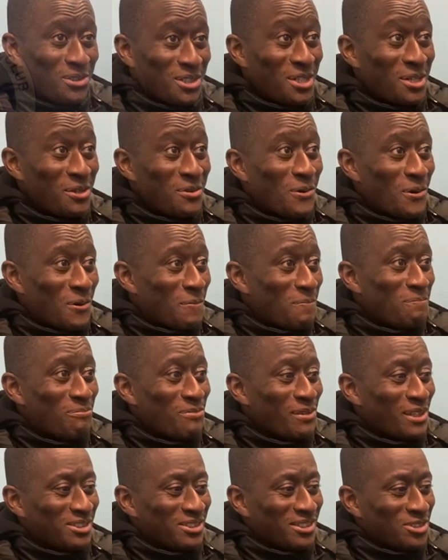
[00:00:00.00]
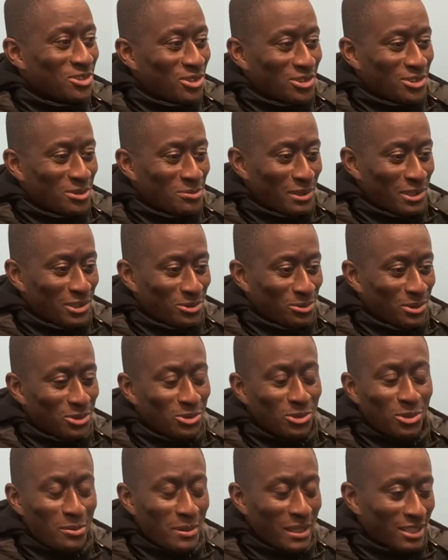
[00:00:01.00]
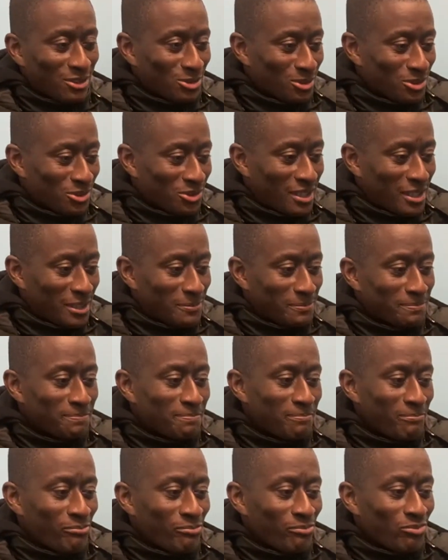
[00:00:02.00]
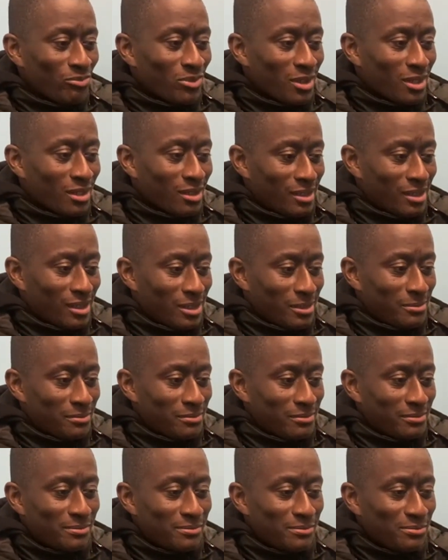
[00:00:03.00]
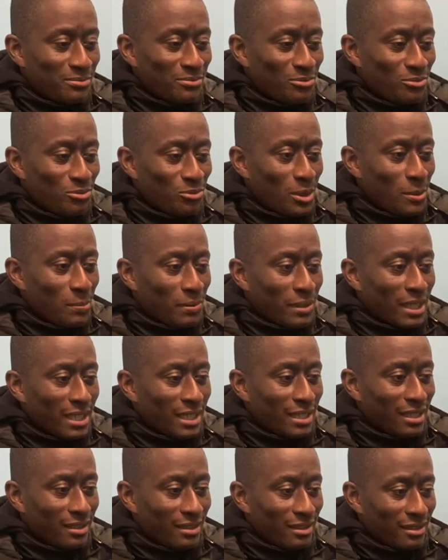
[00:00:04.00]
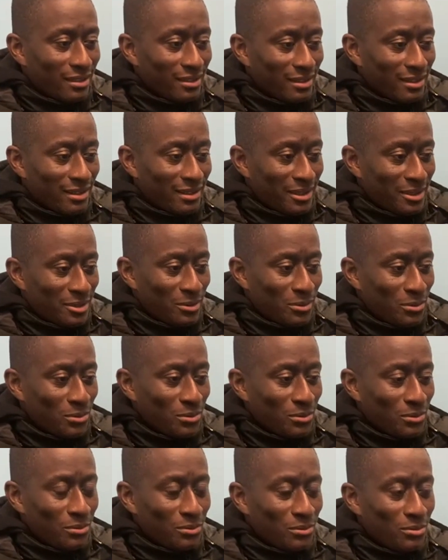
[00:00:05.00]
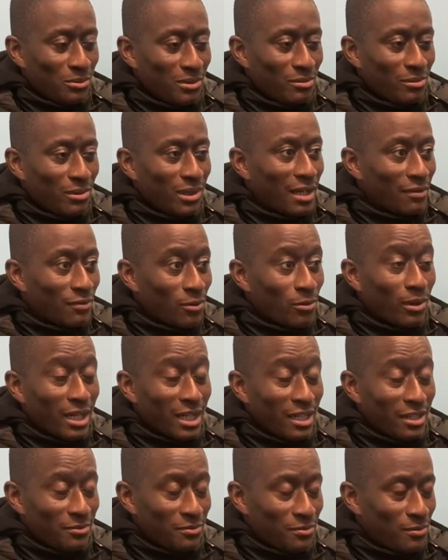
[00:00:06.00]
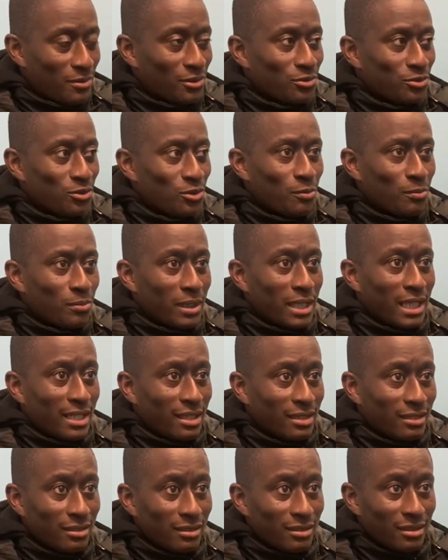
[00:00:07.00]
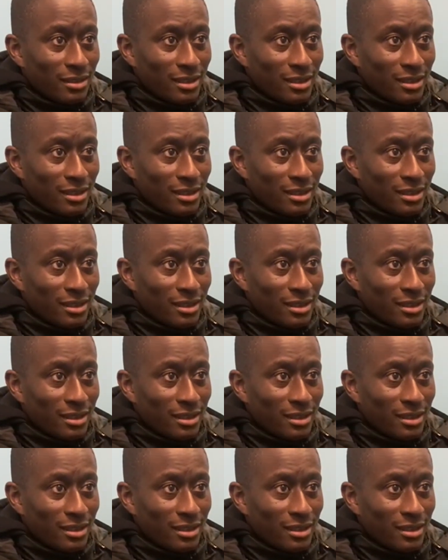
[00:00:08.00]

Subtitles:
You know what? It's interesting because we talk about this all the time. We play. We have a way of sort of playing,